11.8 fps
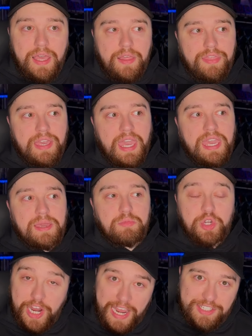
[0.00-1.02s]
The game
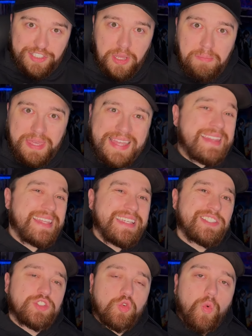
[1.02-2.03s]
crashed on me at
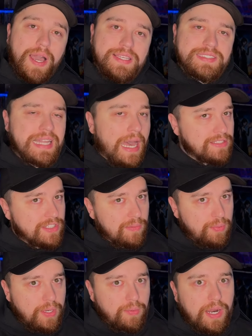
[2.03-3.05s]
least twice, not to the
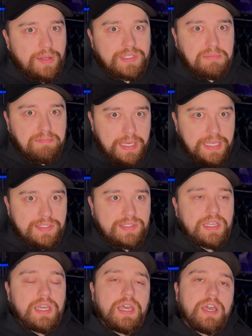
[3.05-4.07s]
point where I was like
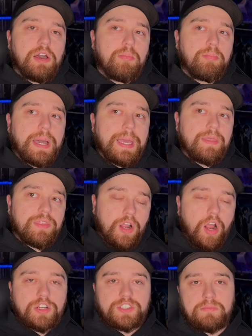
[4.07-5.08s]
pissed, but there
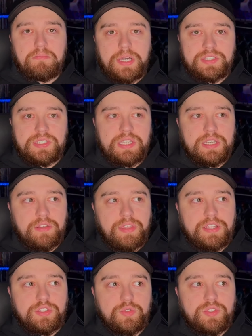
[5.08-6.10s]
are some bugs in here
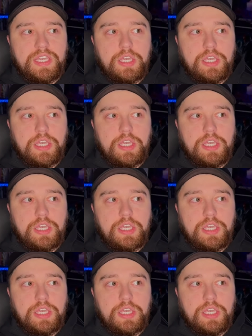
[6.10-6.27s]
that do take